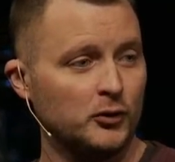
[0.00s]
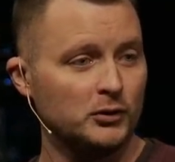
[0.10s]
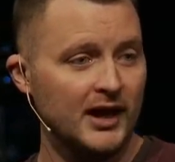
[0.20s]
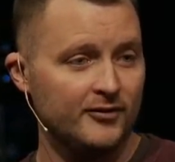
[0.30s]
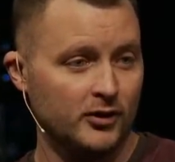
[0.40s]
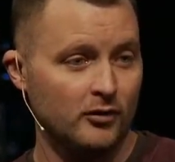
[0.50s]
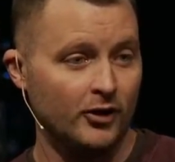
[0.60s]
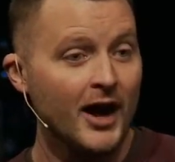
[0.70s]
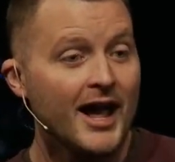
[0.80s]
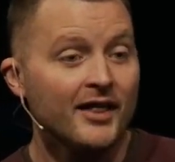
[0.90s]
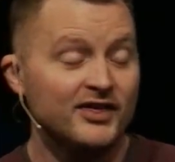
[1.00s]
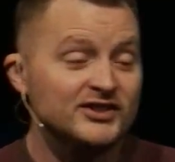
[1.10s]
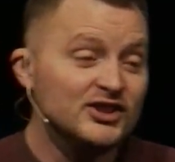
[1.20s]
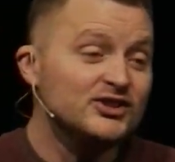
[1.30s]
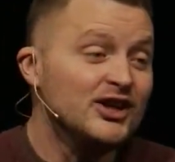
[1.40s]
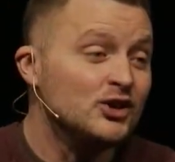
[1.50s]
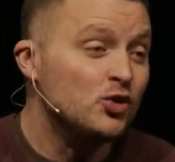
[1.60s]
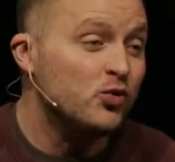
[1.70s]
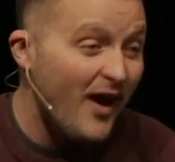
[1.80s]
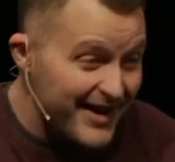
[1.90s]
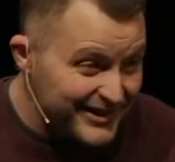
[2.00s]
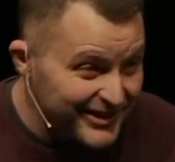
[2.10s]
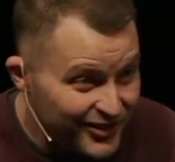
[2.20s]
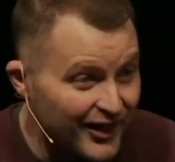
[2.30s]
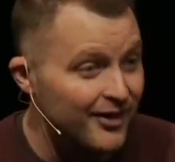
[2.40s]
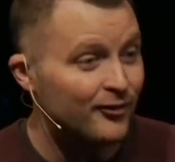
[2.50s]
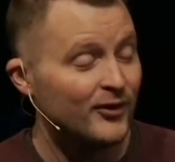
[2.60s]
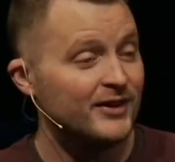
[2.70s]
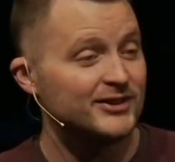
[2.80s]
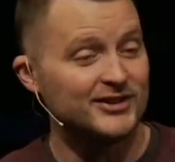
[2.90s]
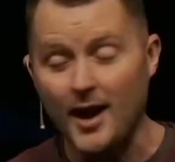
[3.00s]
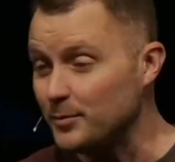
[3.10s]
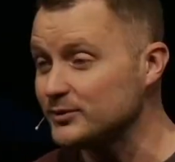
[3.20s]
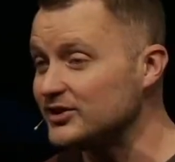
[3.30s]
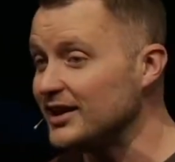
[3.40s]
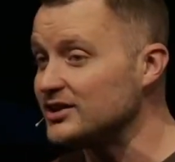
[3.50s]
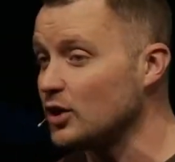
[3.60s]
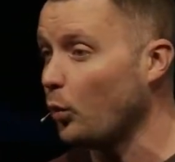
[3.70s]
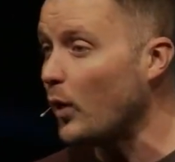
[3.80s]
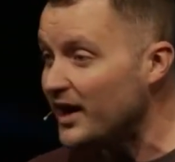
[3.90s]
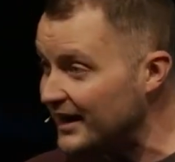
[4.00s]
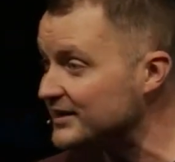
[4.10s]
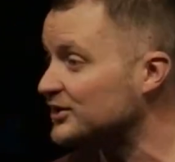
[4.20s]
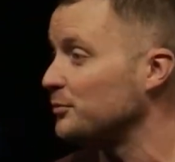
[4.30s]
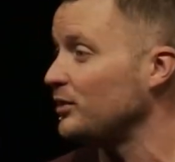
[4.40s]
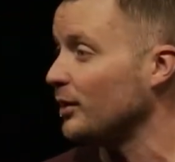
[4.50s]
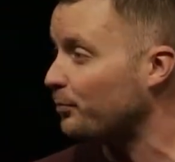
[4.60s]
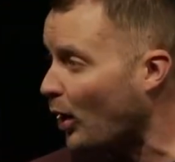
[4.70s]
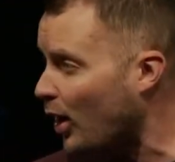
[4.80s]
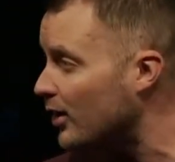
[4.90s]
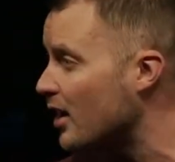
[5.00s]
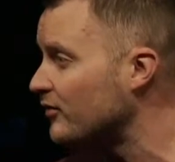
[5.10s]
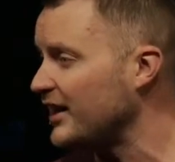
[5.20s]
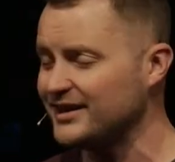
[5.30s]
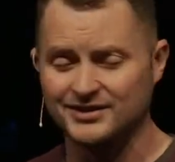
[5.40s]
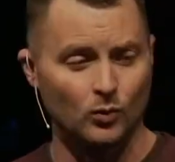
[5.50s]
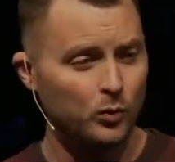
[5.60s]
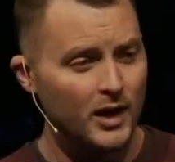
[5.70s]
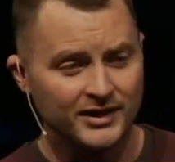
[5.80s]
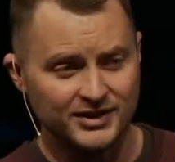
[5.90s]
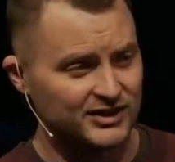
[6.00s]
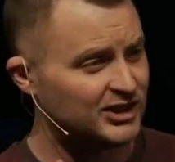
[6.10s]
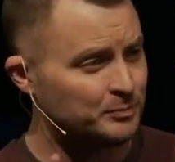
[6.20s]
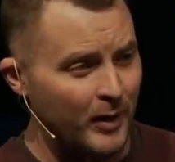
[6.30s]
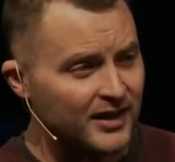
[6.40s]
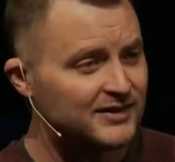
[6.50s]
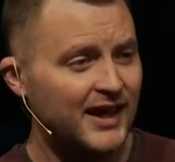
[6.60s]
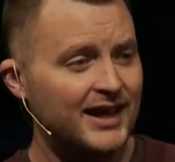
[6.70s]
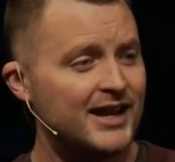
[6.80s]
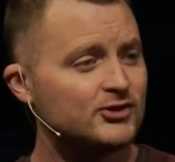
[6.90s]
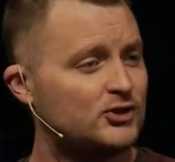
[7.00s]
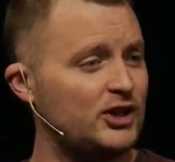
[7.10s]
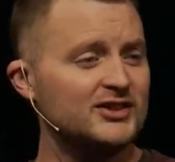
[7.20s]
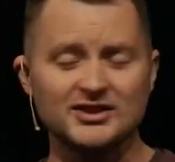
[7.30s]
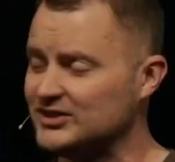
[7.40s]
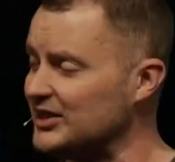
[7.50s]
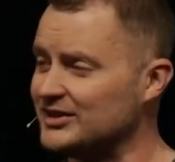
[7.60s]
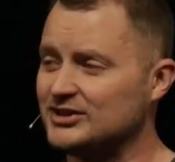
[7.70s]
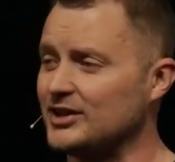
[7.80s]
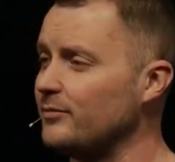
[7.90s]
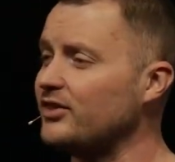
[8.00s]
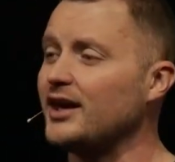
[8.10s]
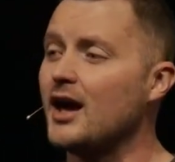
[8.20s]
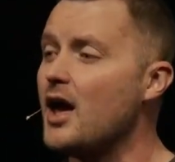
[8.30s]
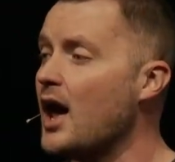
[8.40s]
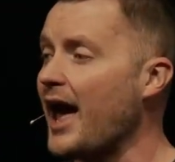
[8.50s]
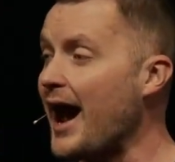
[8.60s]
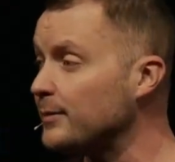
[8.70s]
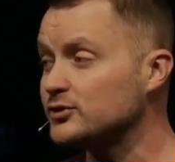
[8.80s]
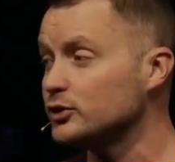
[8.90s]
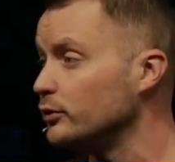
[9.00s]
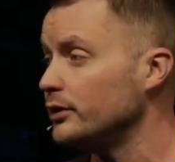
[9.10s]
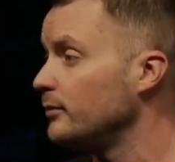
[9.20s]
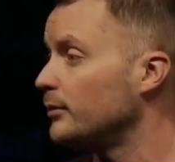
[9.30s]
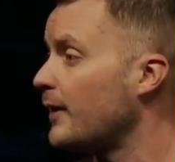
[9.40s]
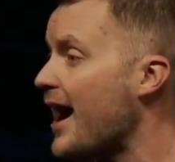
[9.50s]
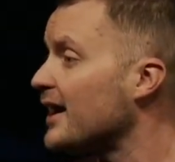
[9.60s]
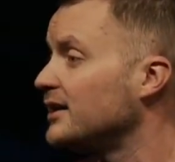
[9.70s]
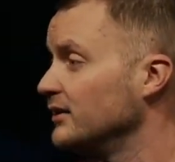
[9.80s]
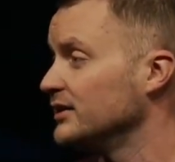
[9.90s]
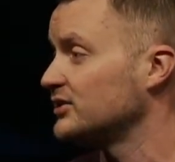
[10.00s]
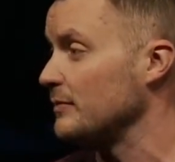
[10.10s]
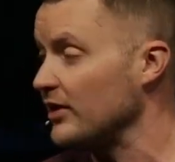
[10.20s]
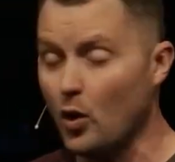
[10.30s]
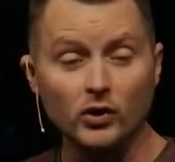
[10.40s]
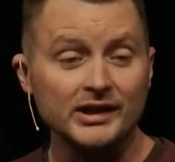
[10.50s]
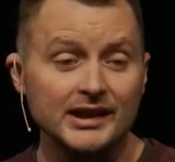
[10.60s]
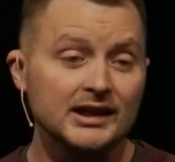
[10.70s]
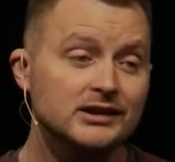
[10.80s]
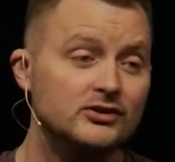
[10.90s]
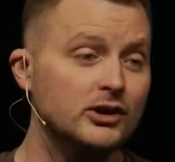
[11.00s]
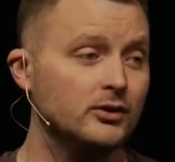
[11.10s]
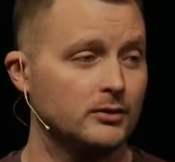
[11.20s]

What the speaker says: food left over. This is a crazy thing for the disciples to get to witness and be a part of. They get to spectate as Jesus does something absolutely miraculous, something only he could do.